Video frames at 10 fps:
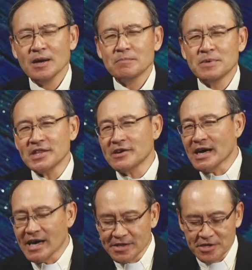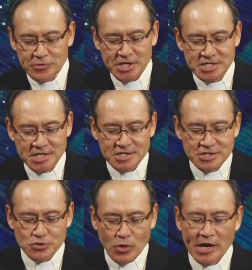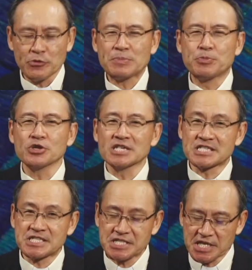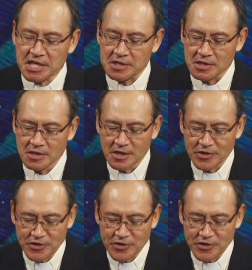But there are other reasons why we put a seal on